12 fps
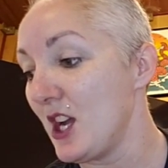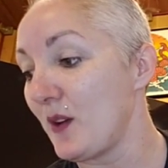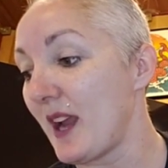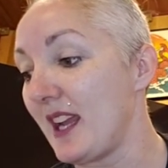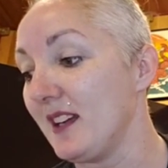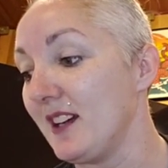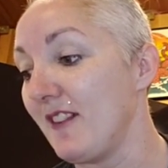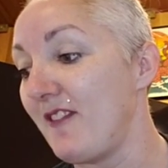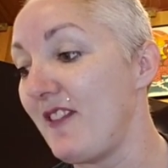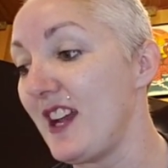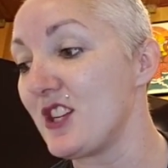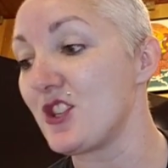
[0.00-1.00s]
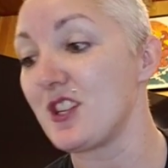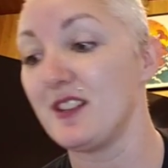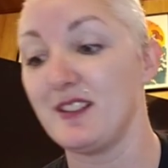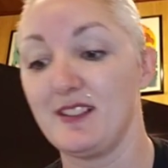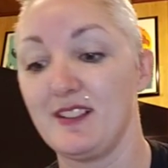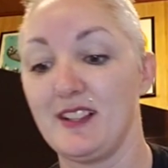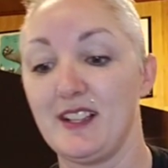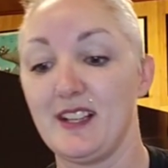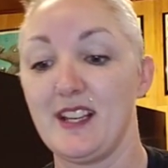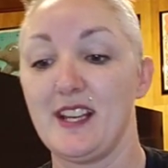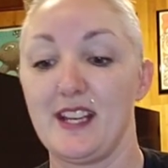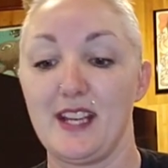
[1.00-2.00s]
Okay, a fish.
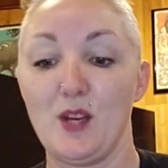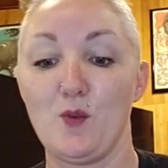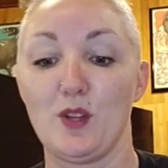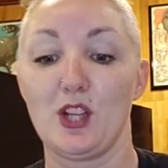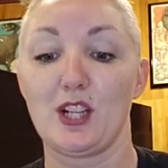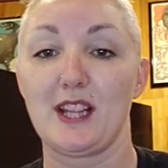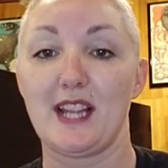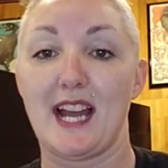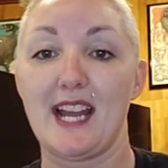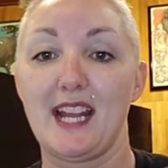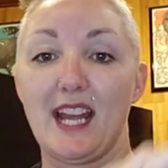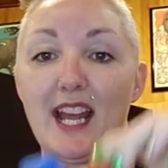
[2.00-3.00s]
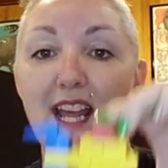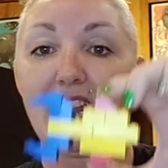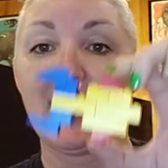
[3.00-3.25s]
It will look like